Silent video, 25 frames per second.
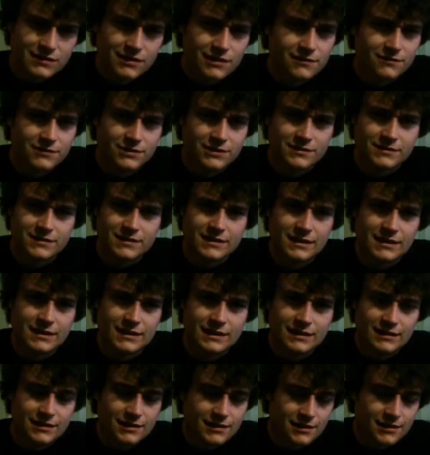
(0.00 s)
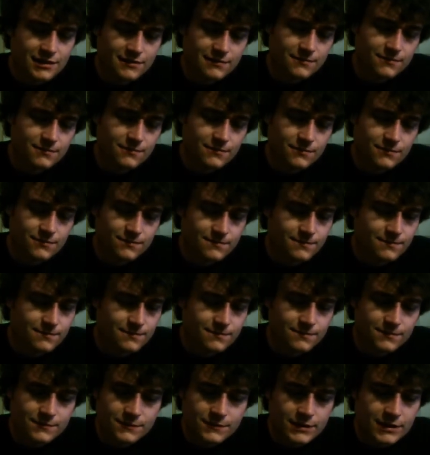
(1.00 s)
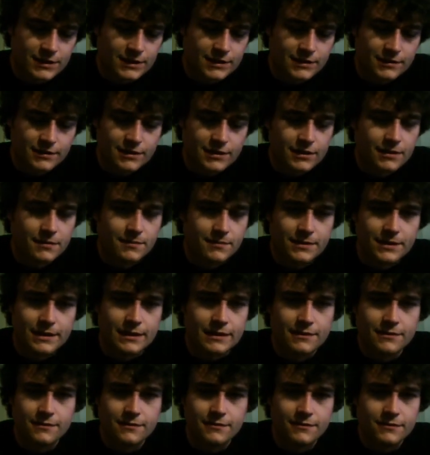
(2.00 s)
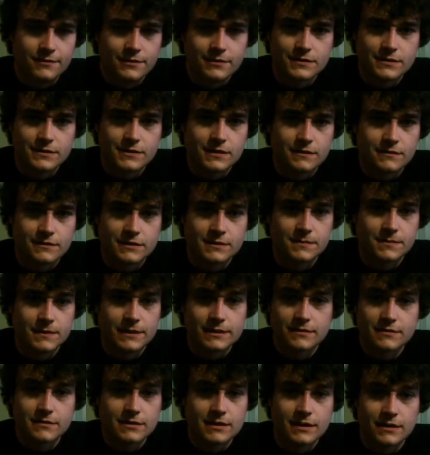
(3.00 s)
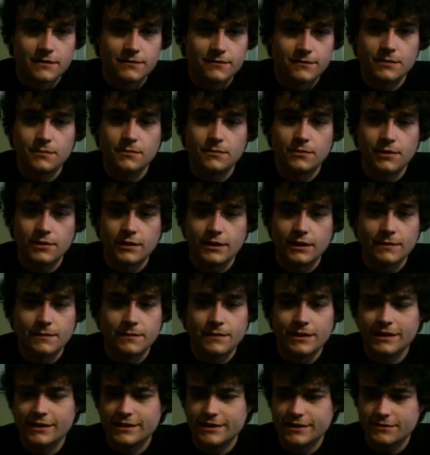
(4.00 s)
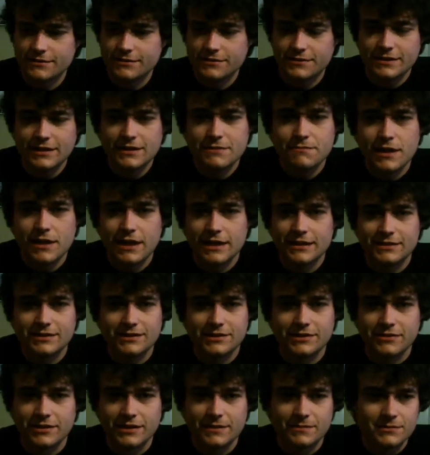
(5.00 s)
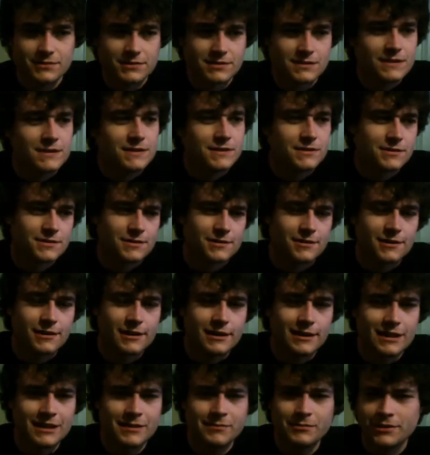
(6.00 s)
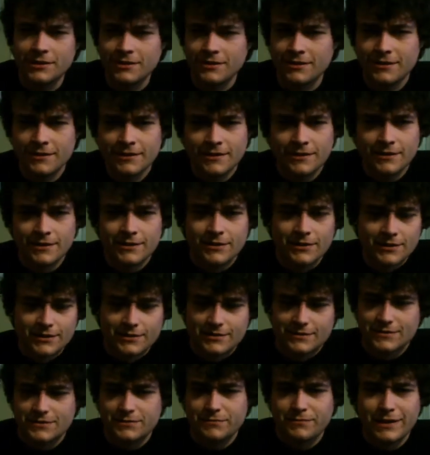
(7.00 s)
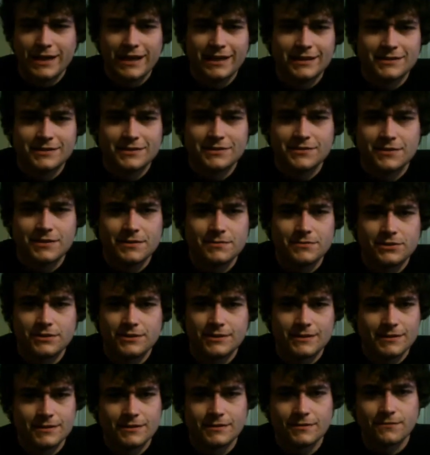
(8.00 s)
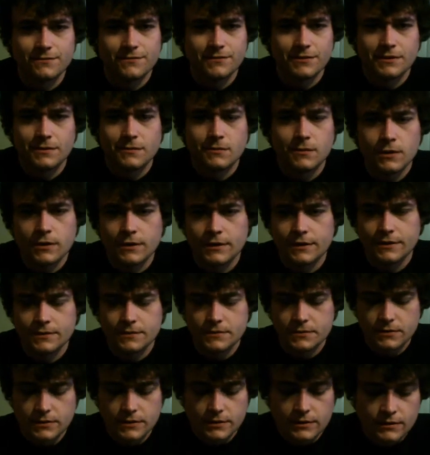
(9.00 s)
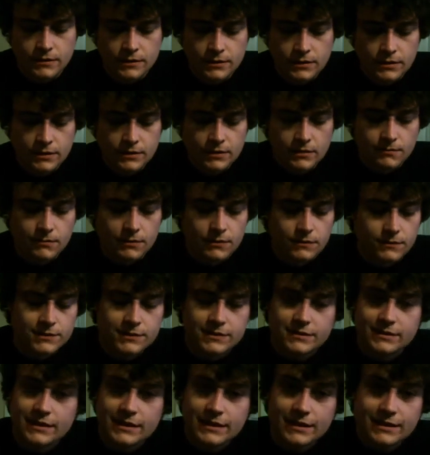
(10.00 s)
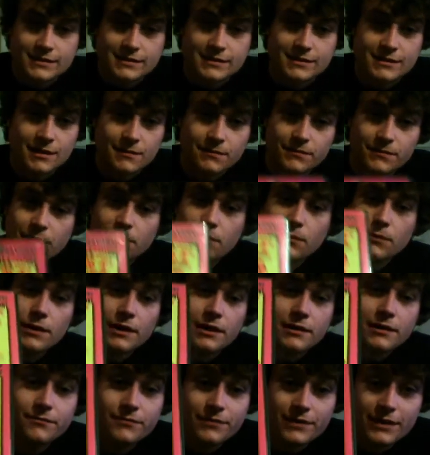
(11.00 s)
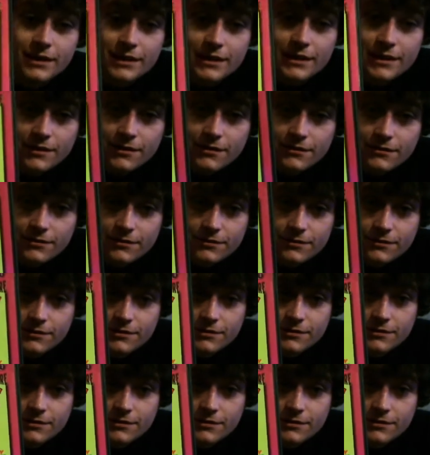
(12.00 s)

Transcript: you just don't expect to see a flea market. I mean, I, you see Main Street, you'll see Scream and mainstream shit at the flea market usually. When you see a something weird video, Beast That Killed Women double feature with